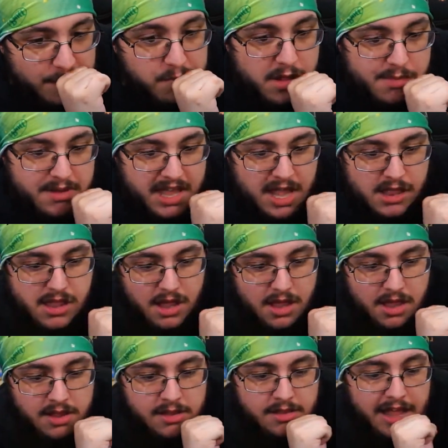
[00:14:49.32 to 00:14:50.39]
Rest my case.
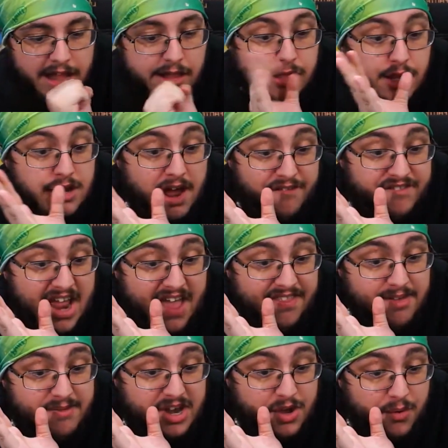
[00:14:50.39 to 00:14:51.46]
That's enough to
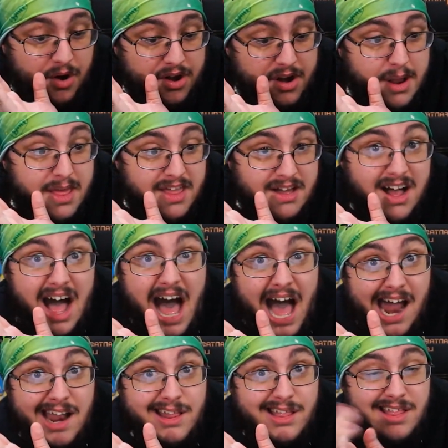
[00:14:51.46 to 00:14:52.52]
end the video on,
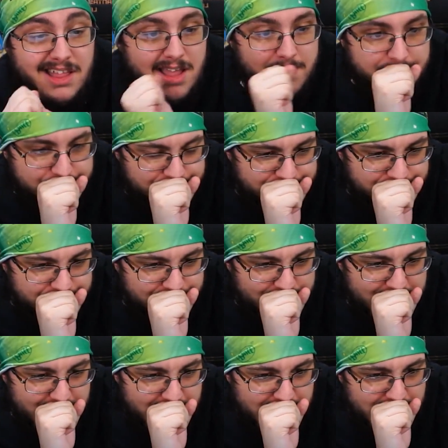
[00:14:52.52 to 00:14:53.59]
honestly.
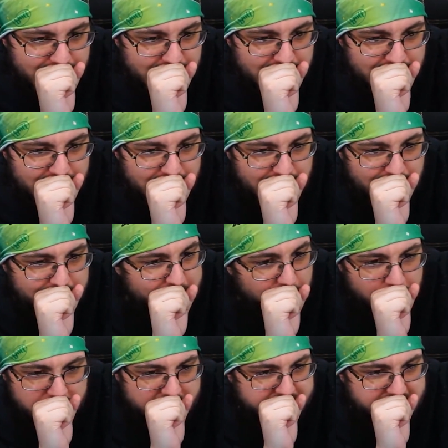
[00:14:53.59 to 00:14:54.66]

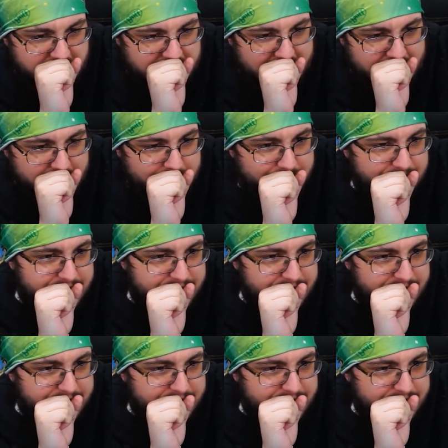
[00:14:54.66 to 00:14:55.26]
But we're not done yet.